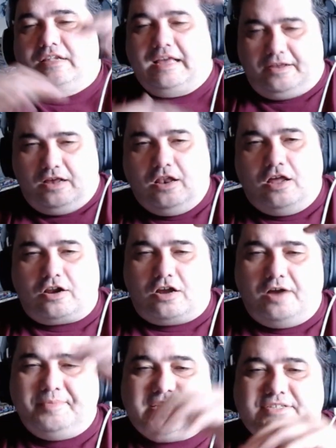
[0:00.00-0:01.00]
like a lot of
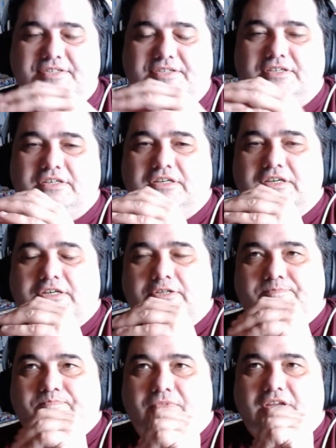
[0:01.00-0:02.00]
comics,
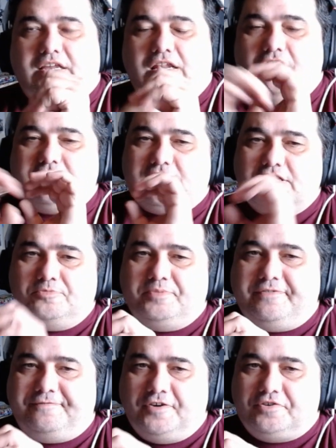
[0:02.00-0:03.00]
it lost a little
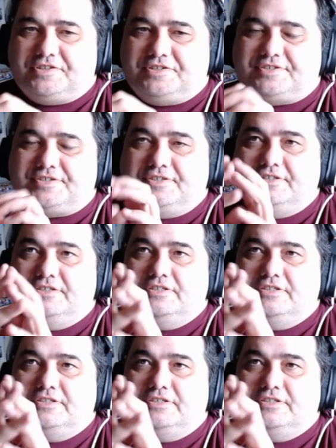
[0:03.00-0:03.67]
bit of focus.